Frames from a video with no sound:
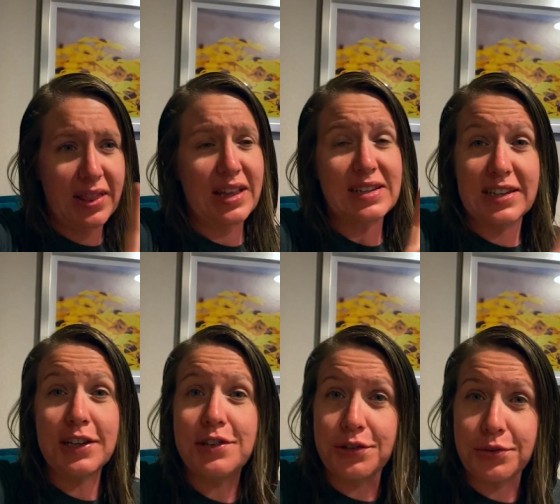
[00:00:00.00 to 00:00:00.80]
they
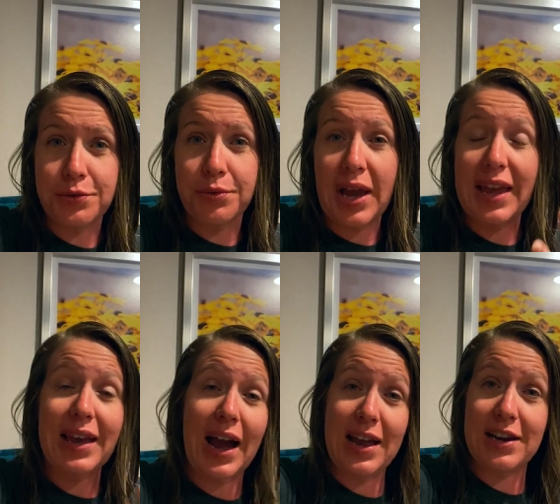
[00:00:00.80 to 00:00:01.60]
did do a
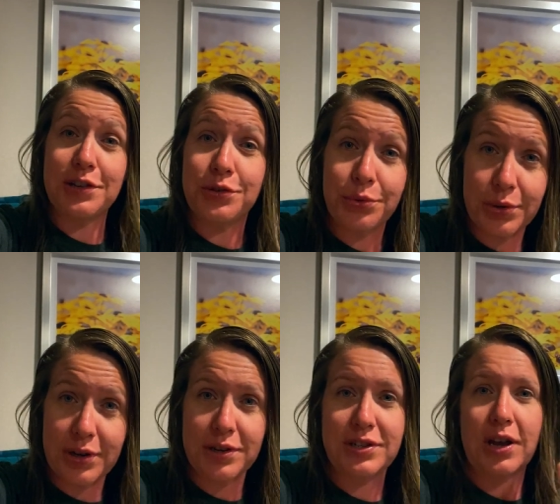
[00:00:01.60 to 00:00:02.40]
guided
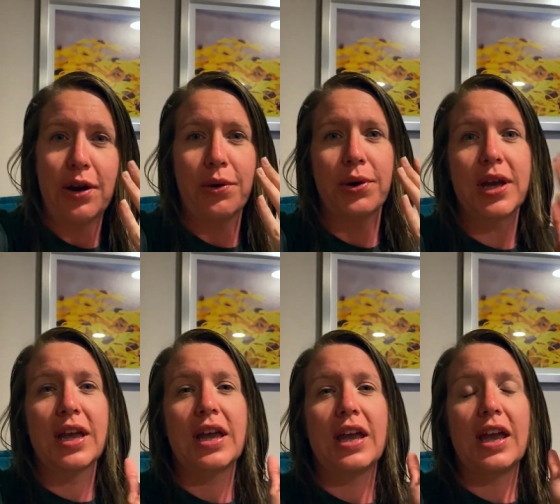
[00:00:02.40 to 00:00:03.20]
tour. So
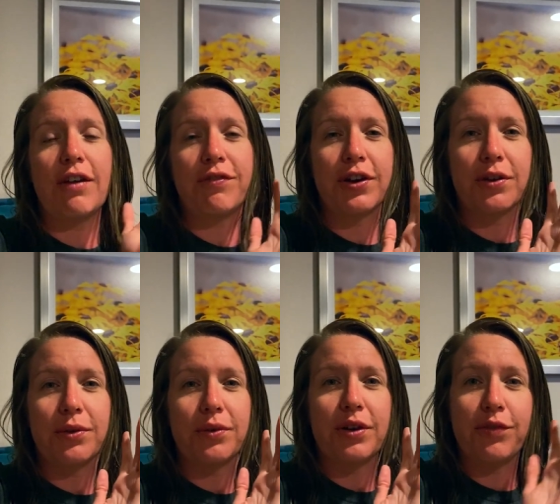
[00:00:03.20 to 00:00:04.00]
if
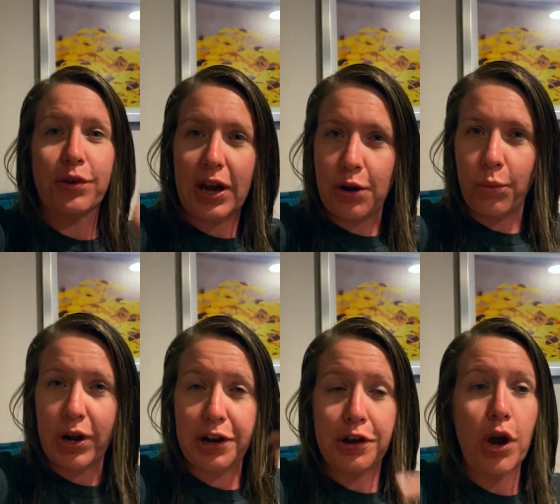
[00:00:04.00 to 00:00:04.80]
you kind of
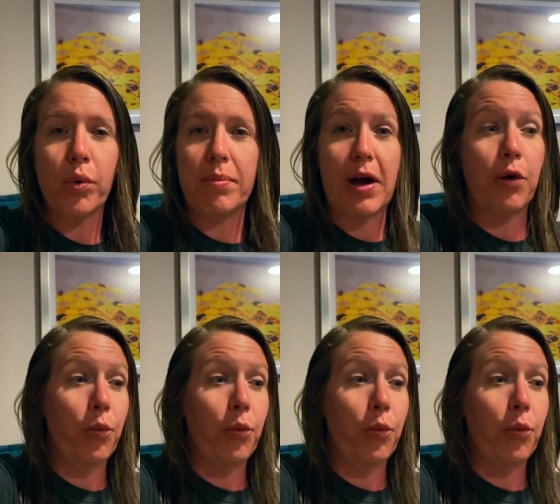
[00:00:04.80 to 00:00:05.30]
want to know about